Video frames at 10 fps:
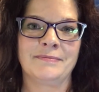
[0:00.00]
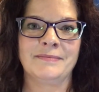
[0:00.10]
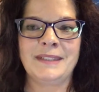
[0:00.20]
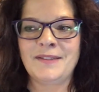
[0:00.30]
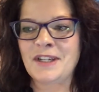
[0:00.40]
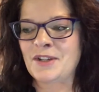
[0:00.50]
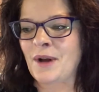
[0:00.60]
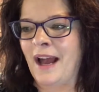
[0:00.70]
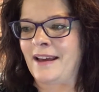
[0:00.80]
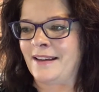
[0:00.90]
Give it a
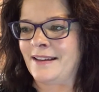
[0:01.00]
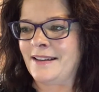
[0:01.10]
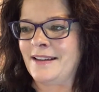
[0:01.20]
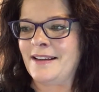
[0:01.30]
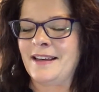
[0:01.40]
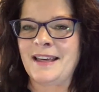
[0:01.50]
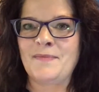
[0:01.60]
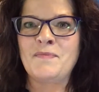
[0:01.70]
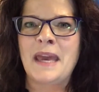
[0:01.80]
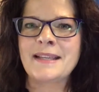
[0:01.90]
try.
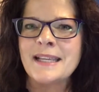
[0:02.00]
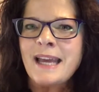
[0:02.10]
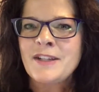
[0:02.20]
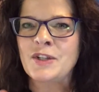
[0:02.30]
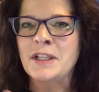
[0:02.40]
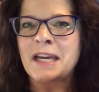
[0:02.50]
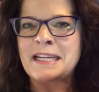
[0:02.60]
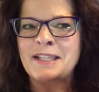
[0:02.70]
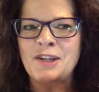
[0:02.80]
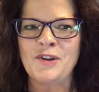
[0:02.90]
It makes it actually a lot
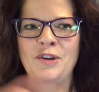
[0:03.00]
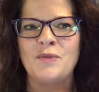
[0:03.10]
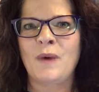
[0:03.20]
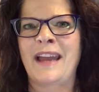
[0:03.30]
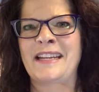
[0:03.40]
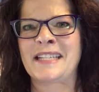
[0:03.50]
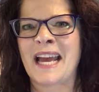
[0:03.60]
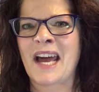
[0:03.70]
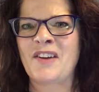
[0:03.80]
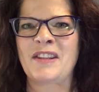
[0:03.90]
easier. You can write it
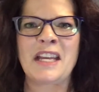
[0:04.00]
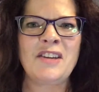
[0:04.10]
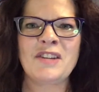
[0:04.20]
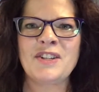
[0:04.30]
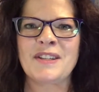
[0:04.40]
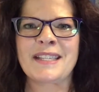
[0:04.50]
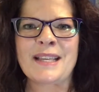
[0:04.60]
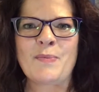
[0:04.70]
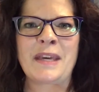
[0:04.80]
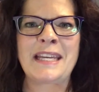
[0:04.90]
down, and then you can just
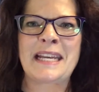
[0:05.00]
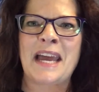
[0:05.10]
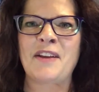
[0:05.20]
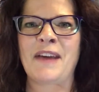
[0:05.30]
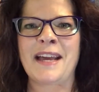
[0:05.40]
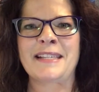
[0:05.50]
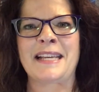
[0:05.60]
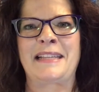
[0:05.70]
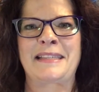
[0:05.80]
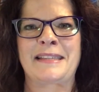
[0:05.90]
slip in and out of
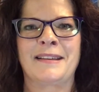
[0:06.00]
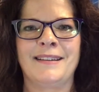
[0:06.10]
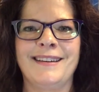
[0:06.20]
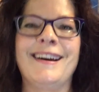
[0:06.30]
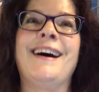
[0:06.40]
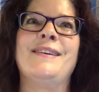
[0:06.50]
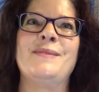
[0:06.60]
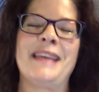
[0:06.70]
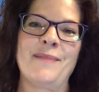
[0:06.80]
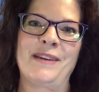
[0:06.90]
accents.
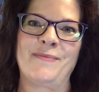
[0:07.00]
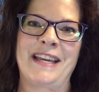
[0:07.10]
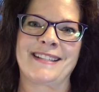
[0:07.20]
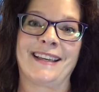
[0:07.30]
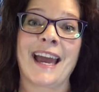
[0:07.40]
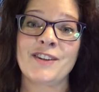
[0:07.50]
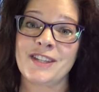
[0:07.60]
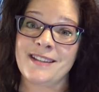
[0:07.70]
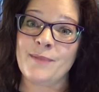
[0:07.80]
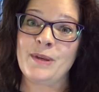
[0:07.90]
Wouldn't that be amazing?
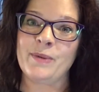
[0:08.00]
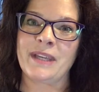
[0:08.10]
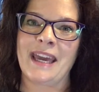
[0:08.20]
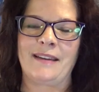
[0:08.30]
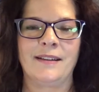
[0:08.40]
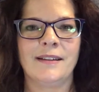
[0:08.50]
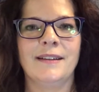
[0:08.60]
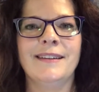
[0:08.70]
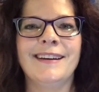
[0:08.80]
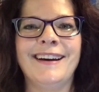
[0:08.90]
Actually, some people can.
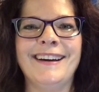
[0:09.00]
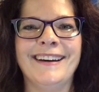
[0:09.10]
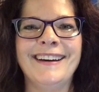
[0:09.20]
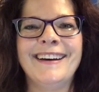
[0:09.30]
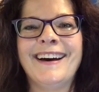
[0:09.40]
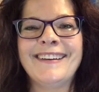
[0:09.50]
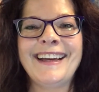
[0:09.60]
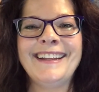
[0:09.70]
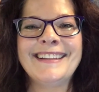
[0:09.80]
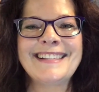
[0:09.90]
All
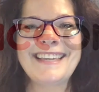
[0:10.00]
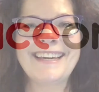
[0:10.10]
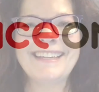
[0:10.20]
right, see ya.